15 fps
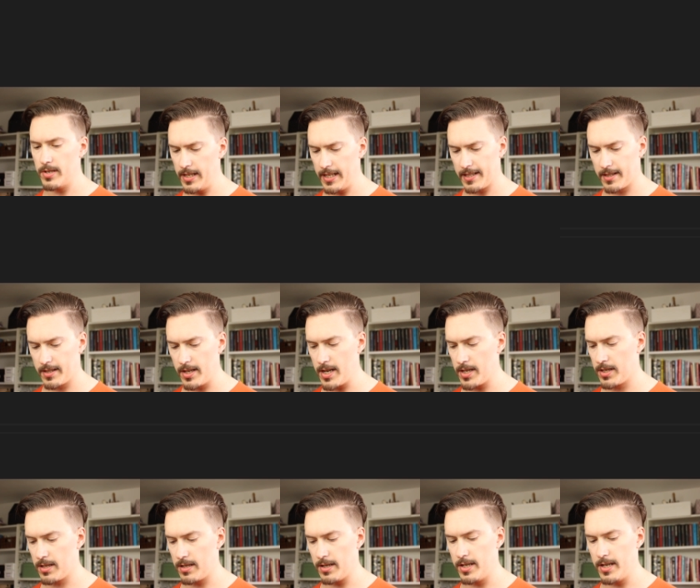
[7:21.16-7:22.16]
let's
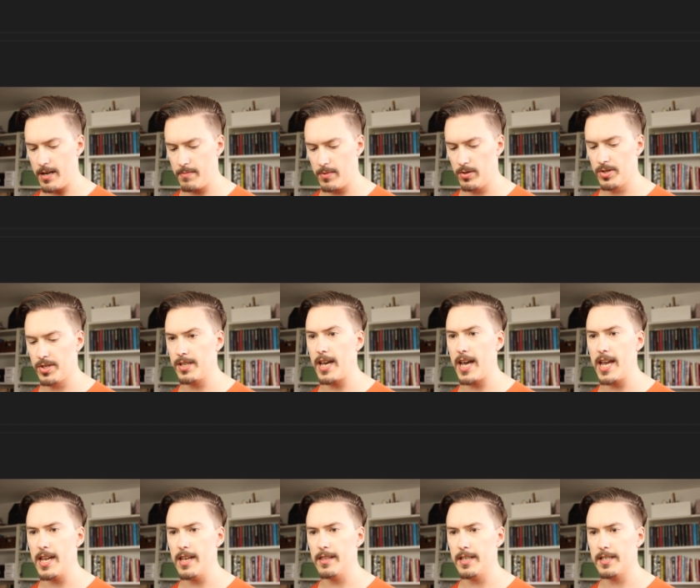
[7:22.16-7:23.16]
just double
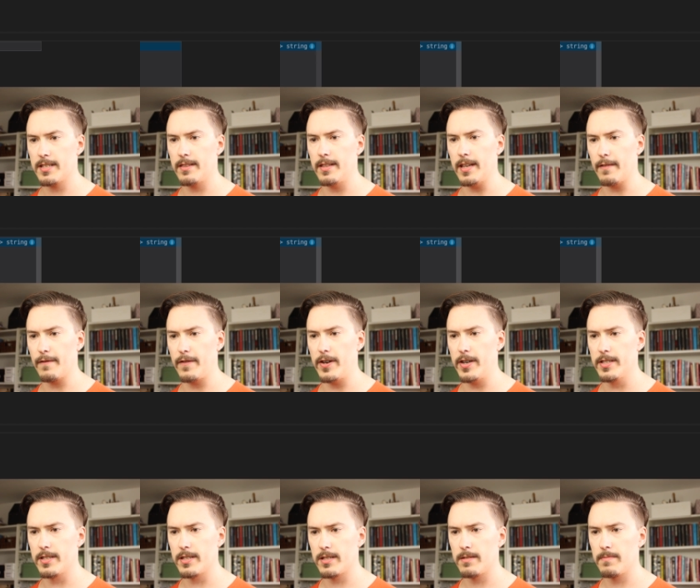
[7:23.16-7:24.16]
say this thing
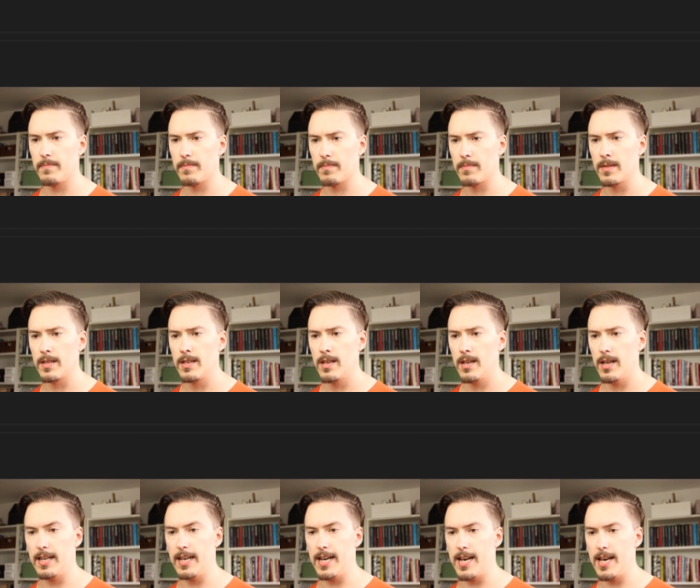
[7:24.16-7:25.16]
first,
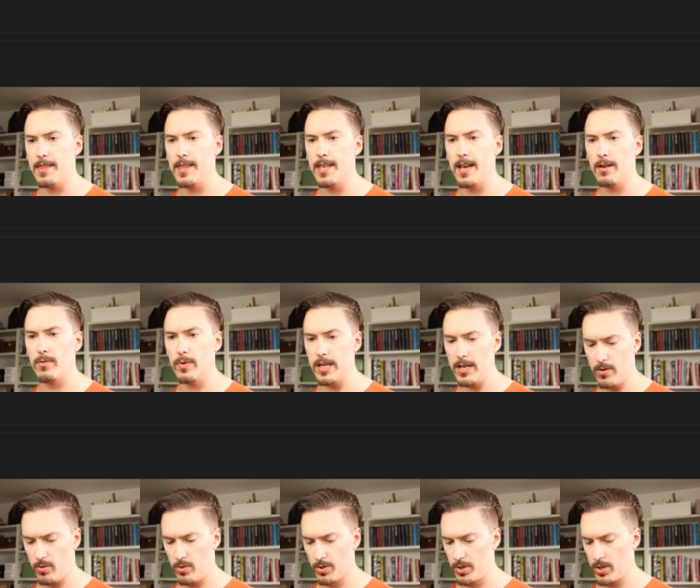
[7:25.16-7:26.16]
and then we
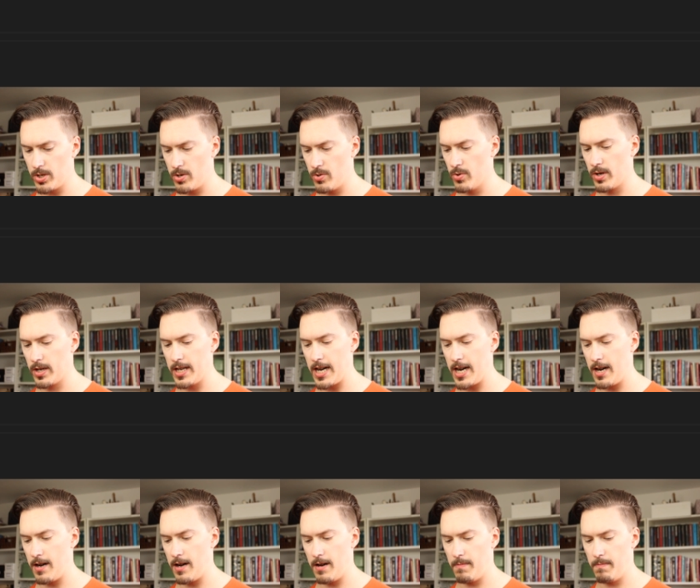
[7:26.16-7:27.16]
also
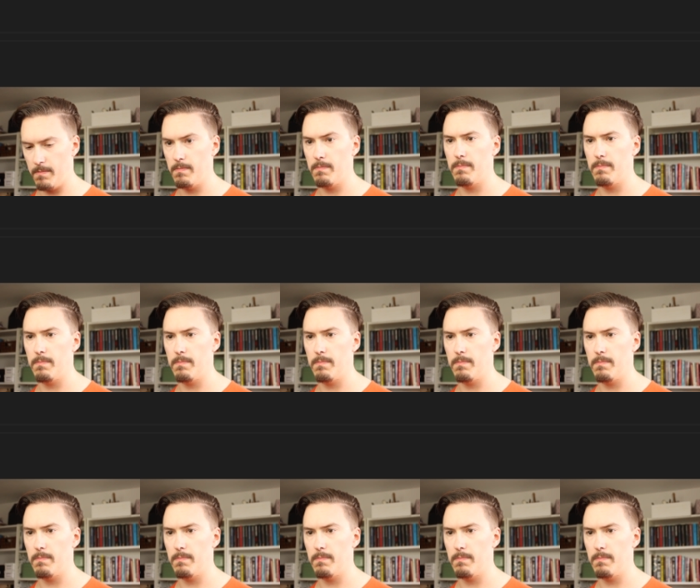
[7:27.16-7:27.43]
capitalize